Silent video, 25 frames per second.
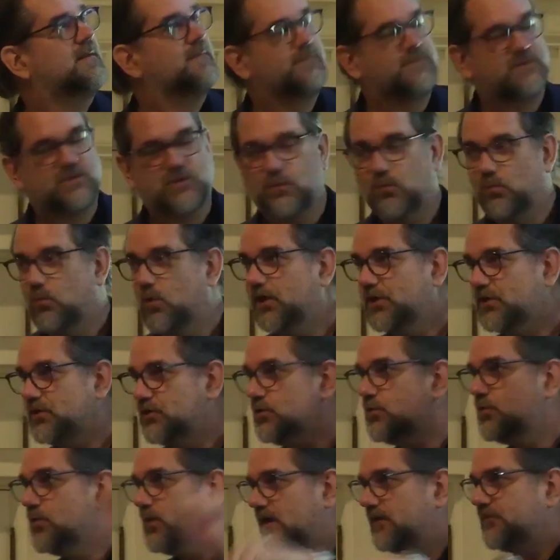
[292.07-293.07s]
So what
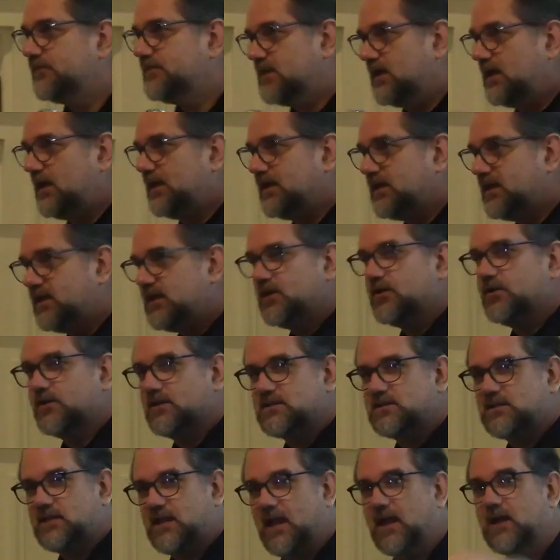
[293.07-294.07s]
you have done here in
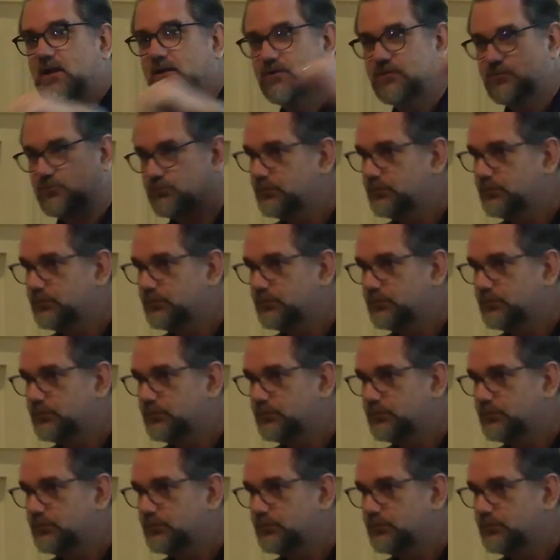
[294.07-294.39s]
Seattle is